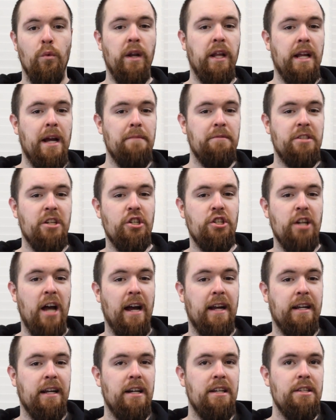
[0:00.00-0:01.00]
When it comes to
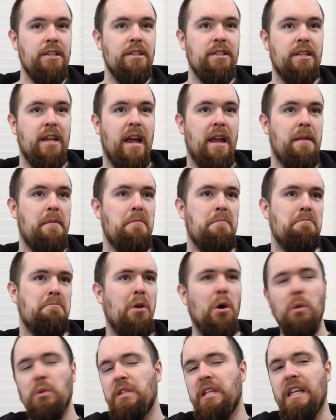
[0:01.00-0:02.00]
shotguns and
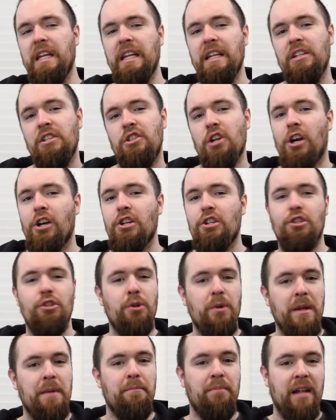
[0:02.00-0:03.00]
multi-dart
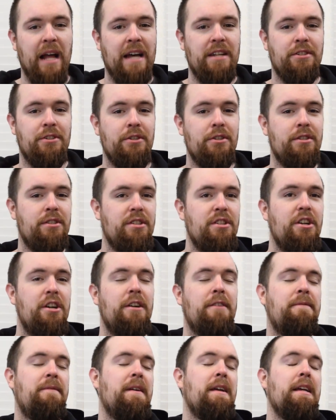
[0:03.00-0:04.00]
shooting blasters,
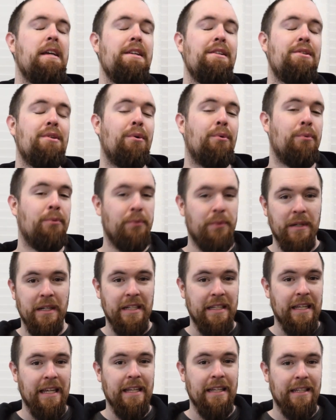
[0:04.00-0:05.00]
Nerf is
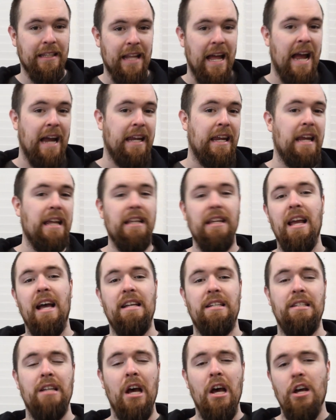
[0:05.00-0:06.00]
really lacking.
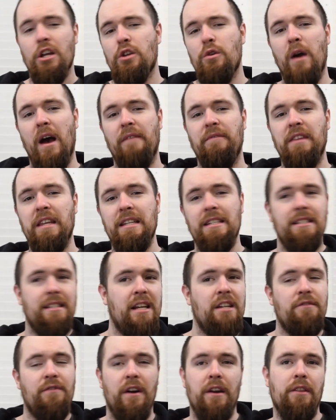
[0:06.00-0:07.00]
Yes, you have the
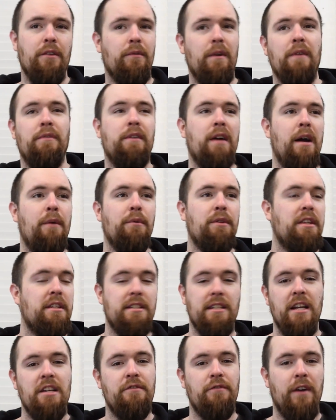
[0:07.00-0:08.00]
Sledgefire and the Rough Cut, with the
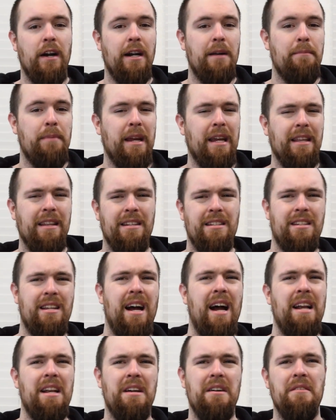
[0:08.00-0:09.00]
Sledgefire being this
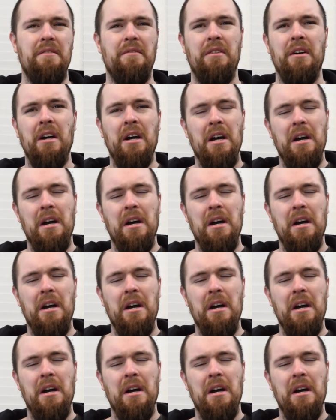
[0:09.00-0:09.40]
kind of